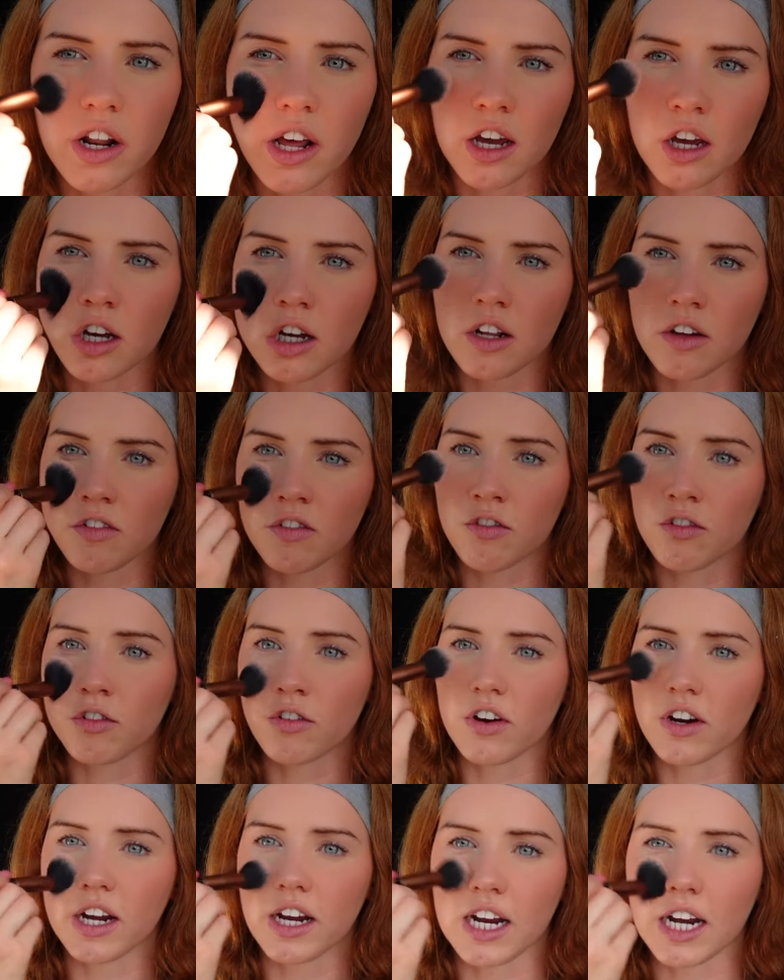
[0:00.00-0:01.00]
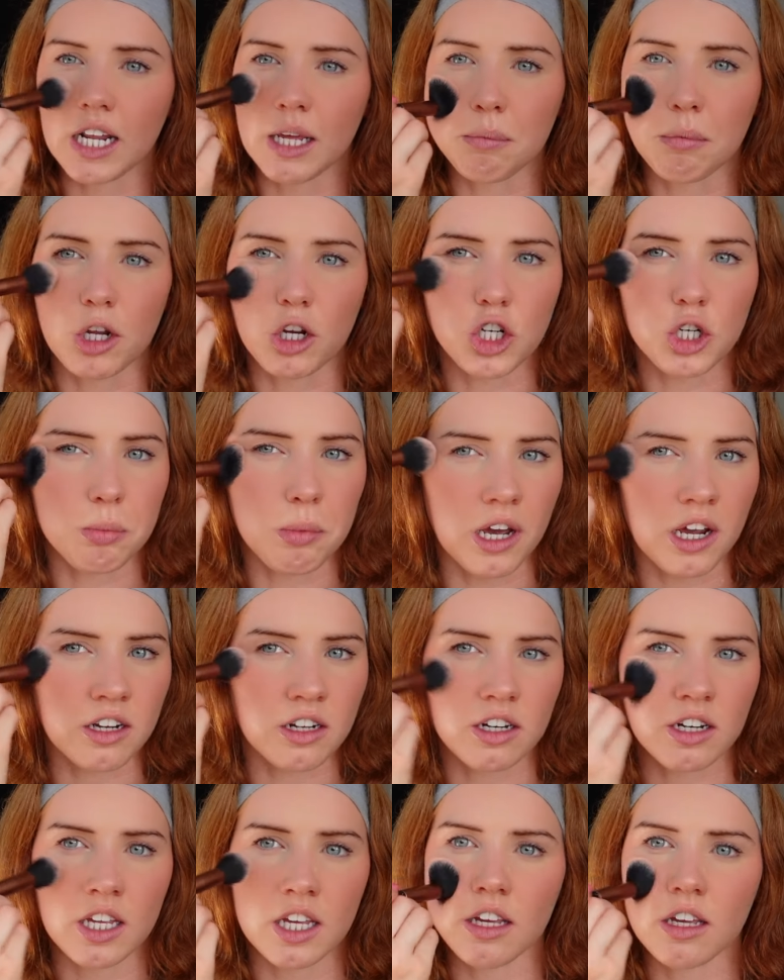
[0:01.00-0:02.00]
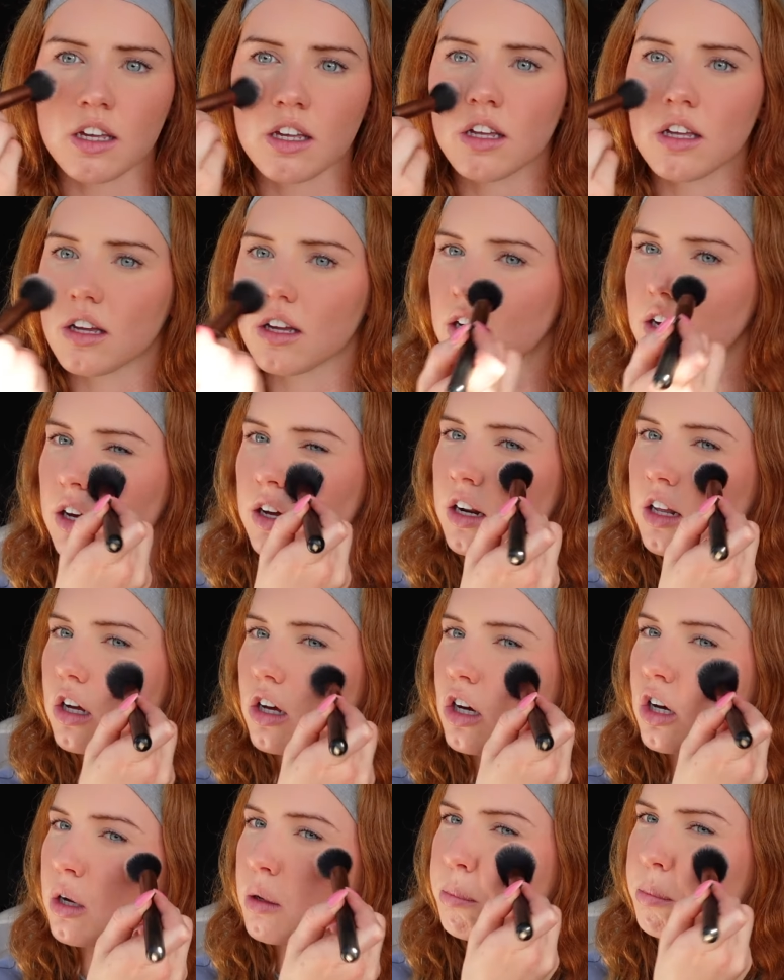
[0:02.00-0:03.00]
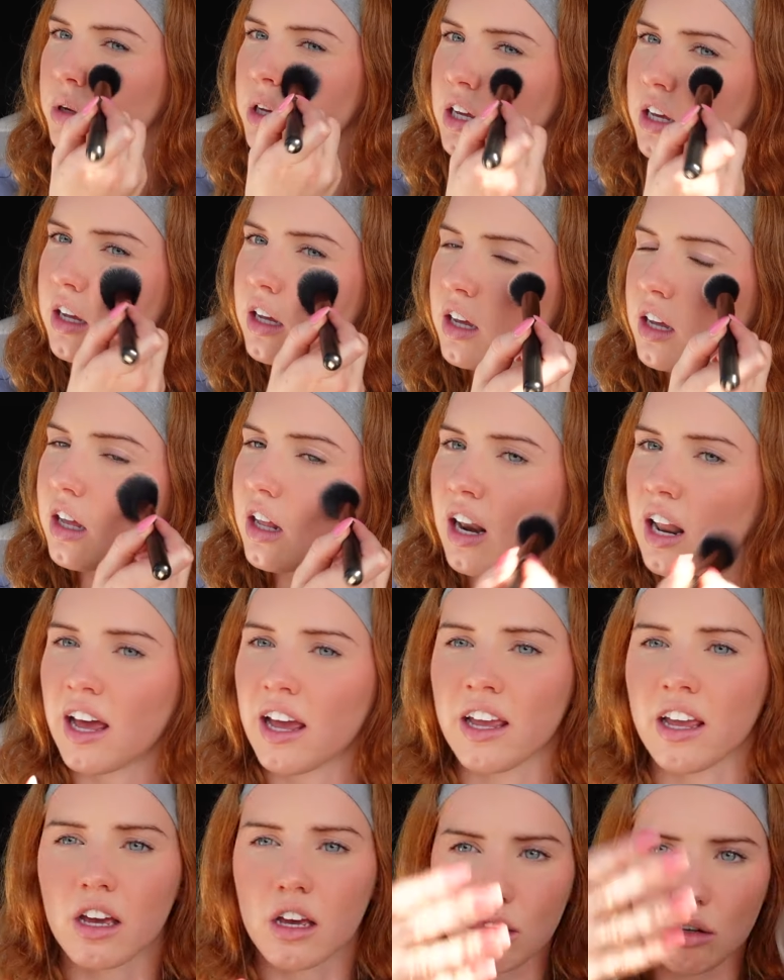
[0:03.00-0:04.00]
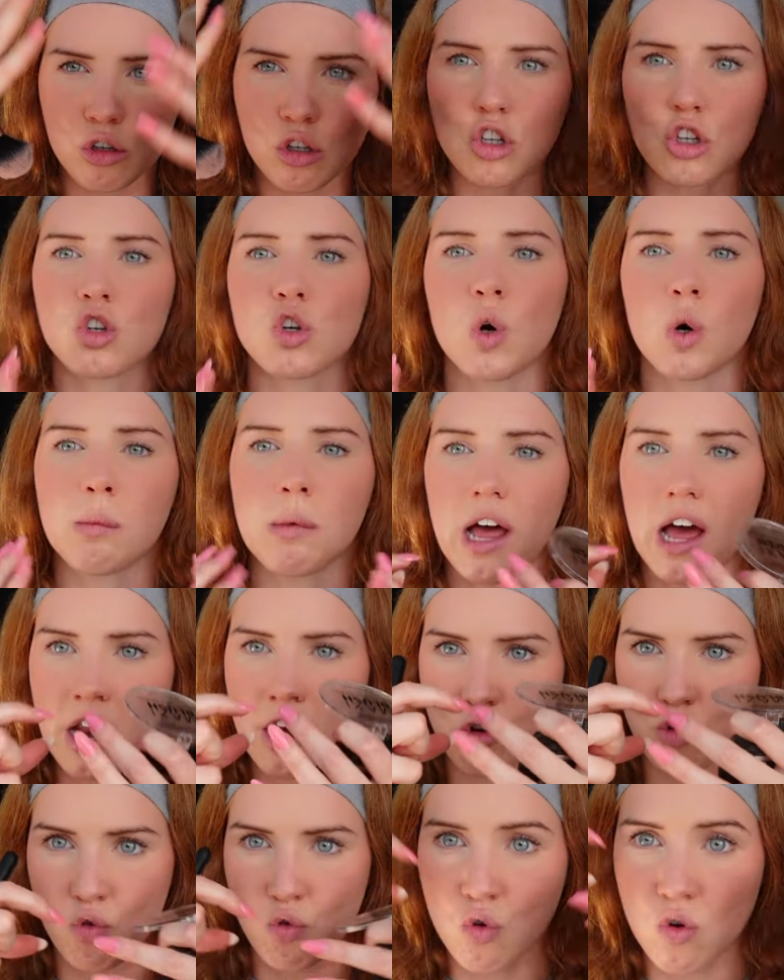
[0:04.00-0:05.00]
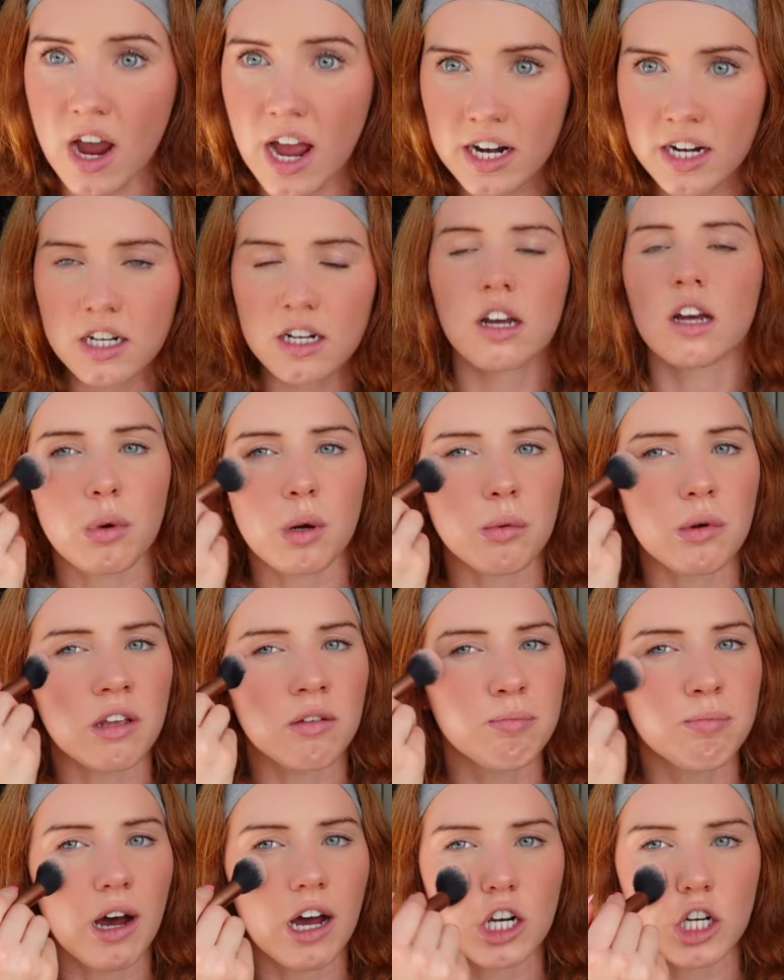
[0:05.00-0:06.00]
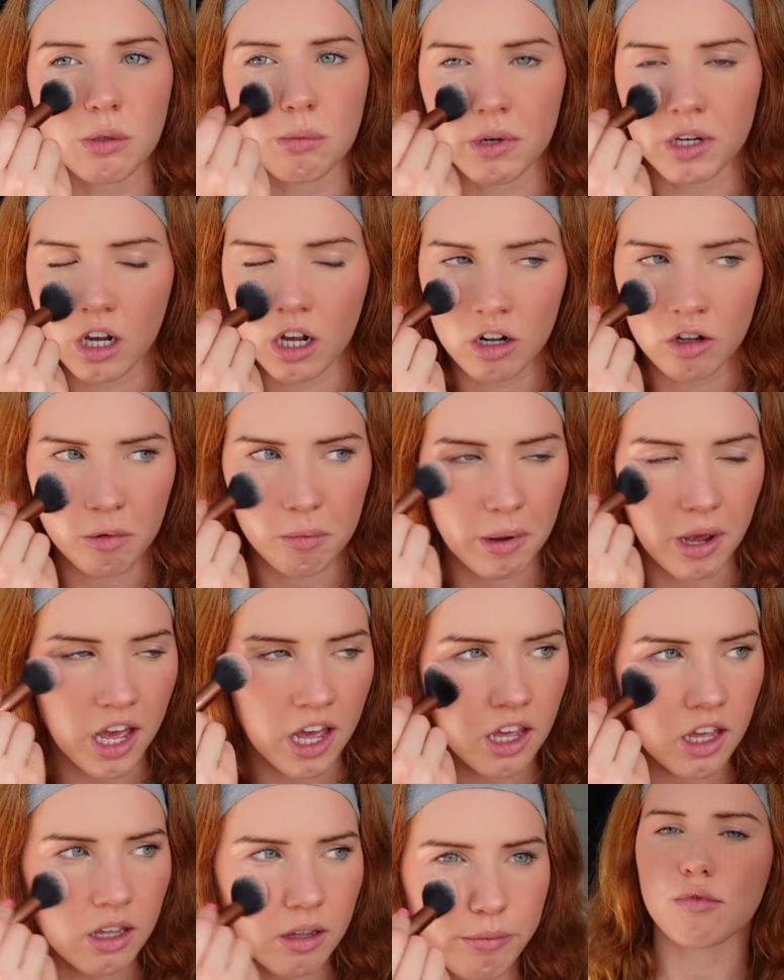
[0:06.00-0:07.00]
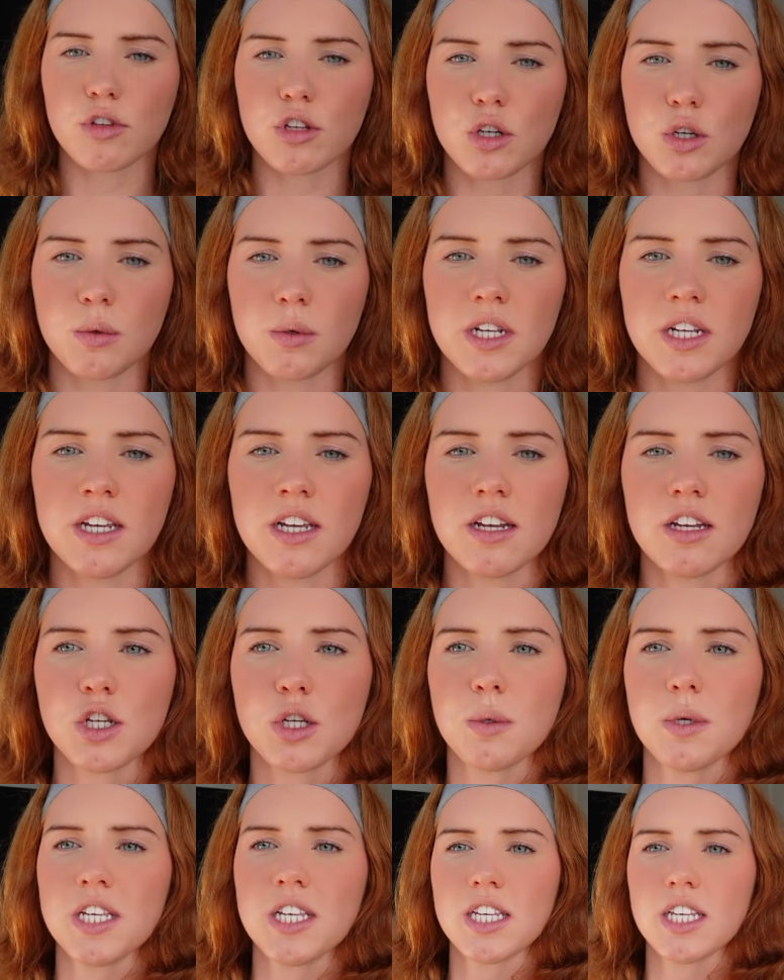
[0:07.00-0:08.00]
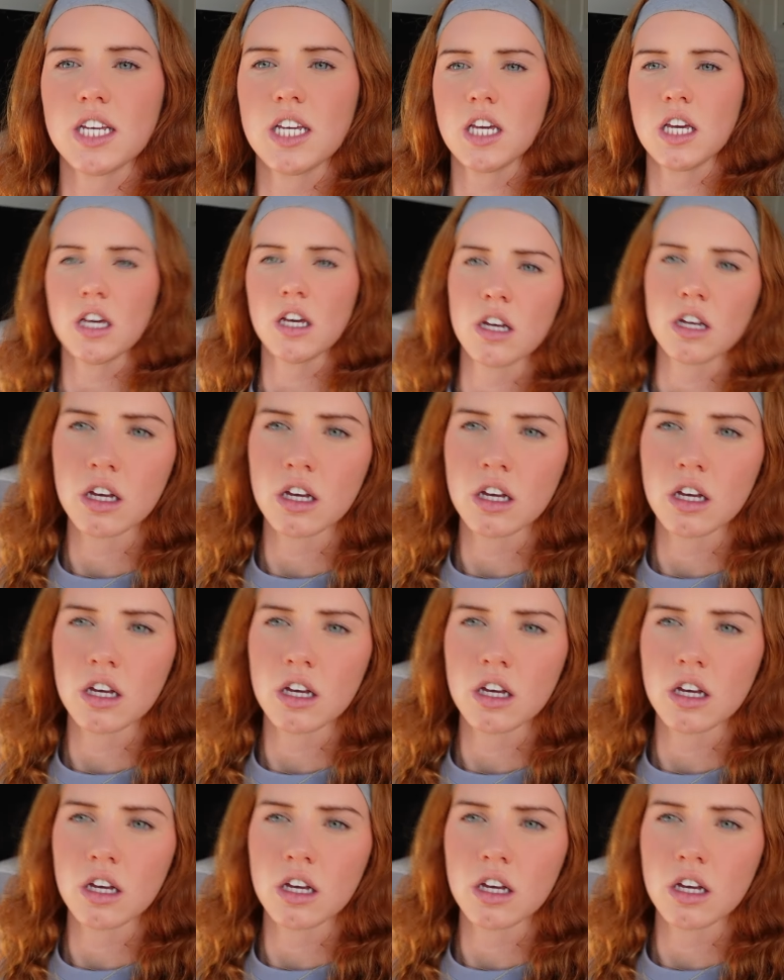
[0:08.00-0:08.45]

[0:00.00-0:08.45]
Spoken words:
I could have really blush blinded here. And it could be like just normal and red. Probably match my colour of my hair. Should we see?